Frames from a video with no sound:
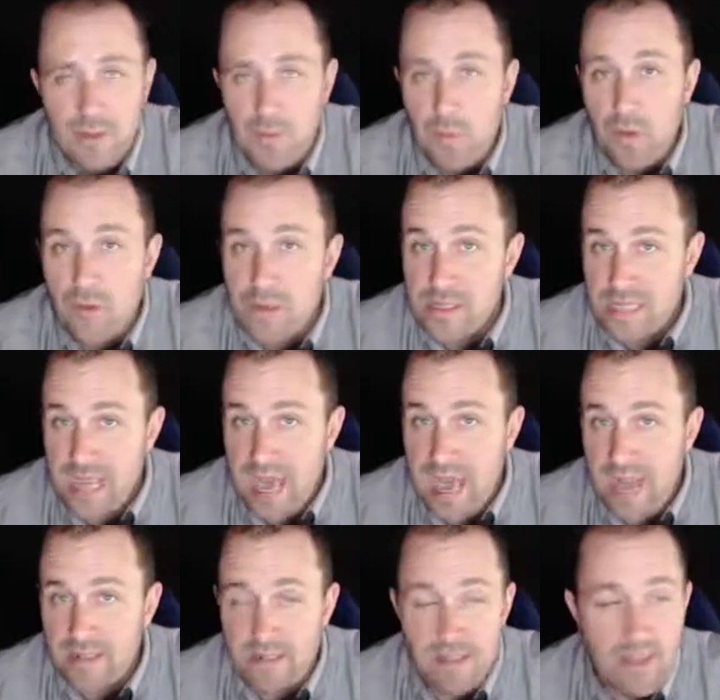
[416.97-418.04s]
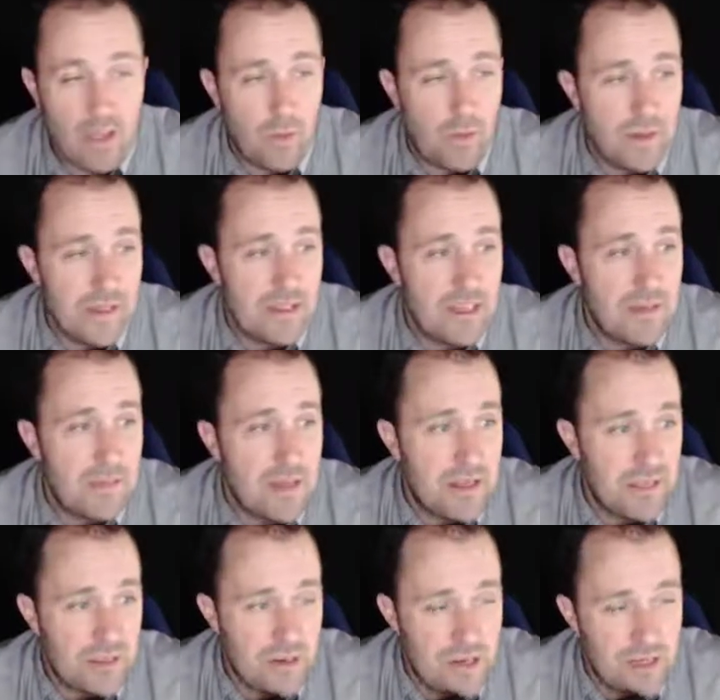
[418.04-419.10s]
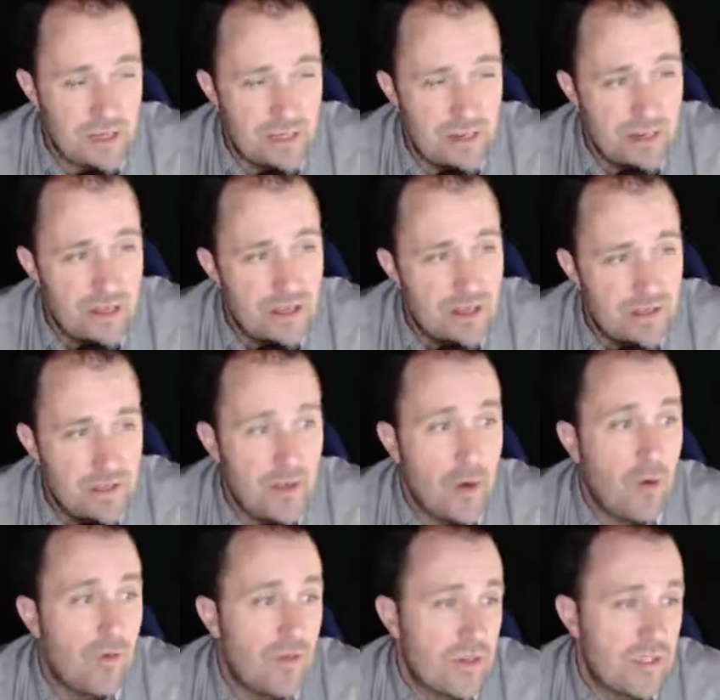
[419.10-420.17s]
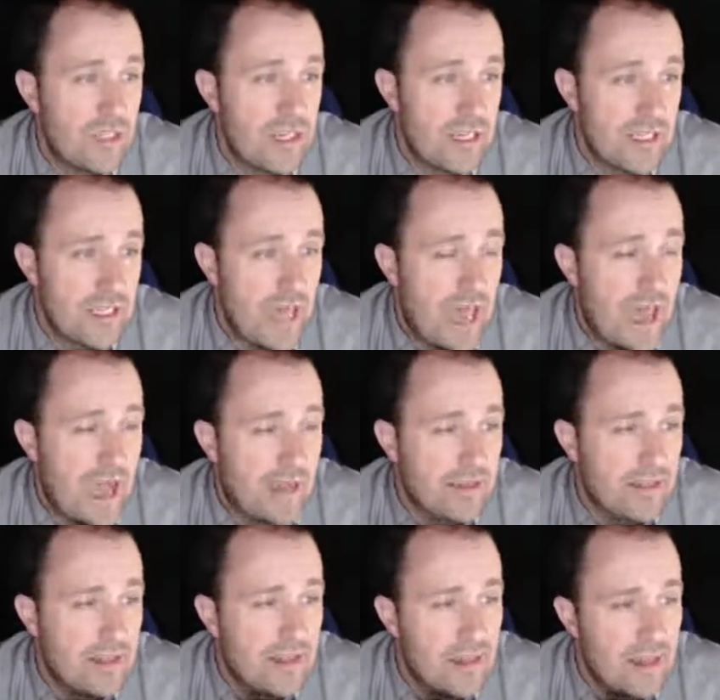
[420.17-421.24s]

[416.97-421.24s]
One of them is the act, and the other one is the administration that oversees the act.